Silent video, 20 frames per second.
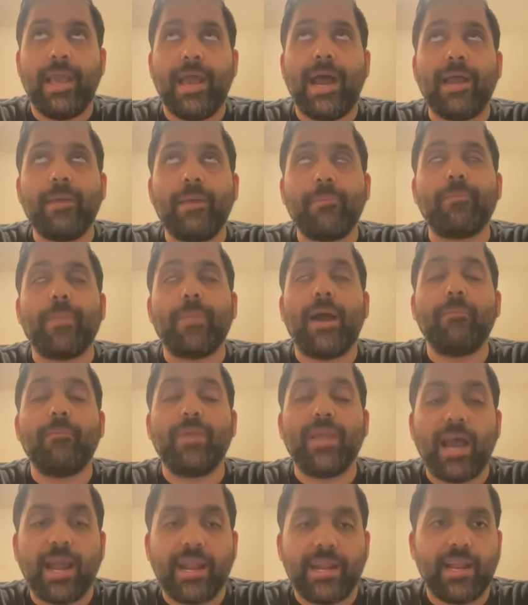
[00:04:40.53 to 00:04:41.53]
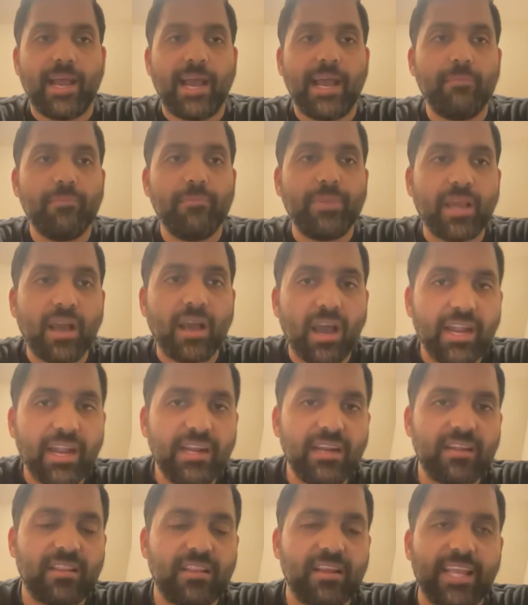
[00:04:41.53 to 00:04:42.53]
I'm I'm behind. I'm
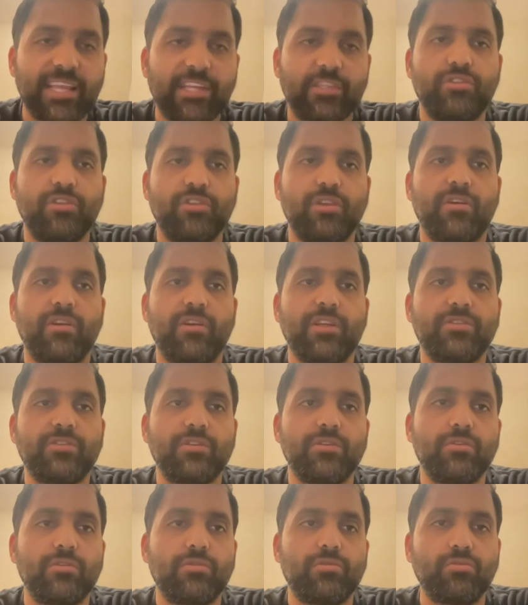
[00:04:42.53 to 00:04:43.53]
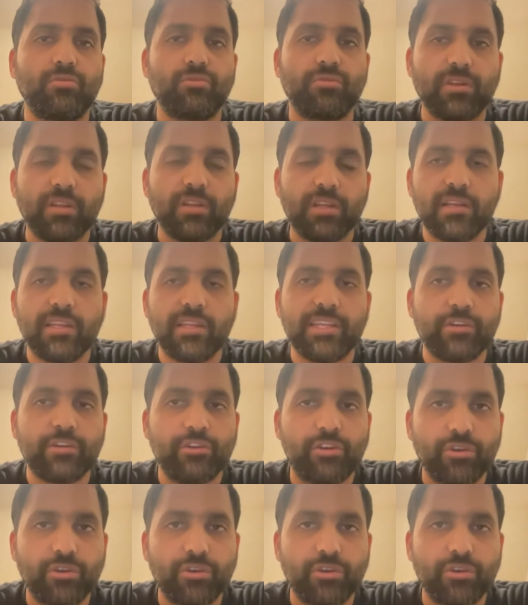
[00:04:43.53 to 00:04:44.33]
behind the next generation to really